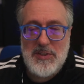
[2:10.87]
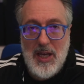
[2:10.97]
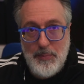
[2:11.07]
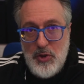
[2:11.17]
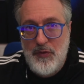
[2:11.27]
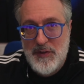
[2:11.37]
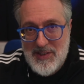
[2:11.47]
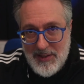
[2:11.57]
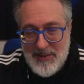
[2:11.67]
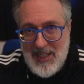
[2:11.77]
to help you
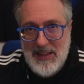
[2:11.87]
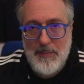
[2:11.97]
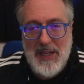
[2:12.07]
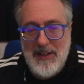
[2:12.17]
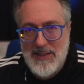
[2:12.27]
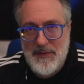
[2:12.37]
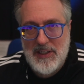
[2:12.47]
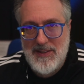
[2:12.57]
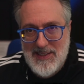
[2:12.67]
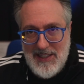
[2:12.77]
facilitate the maintenance of a
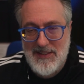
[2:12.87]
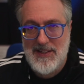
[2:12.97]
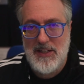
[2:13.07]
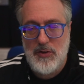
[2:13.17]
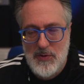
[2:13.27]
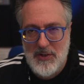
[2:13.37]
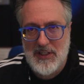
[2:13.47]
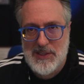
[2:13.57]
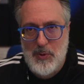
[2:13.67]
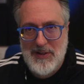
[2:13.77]
consistent user
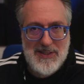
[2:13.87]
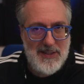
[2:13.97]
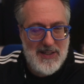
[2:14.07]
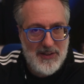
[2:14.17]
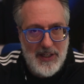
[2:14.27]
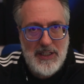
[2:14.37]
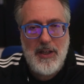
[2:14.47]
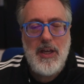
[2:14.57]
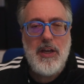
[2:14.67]
experience to delight